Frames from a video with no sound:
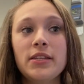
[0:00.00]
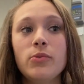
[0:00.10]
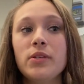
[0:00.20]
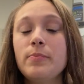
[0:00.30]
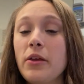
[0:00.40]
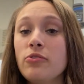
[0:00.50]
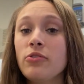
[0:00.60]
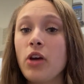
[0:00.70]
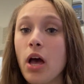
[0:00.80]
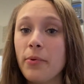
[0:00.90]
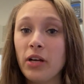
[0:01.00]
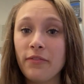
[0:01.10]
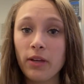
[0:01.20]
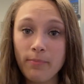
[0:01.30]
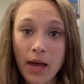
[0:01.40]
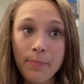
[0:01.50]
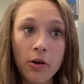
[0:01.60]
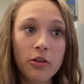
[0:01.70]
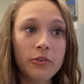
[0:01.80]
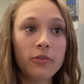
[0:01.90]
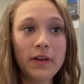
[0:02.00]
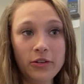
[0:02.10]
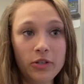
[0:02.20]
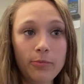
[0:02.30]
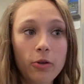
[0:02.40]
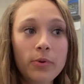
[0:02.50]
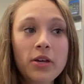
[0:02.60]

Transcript: into a spatial topographic map on the olfactory bulb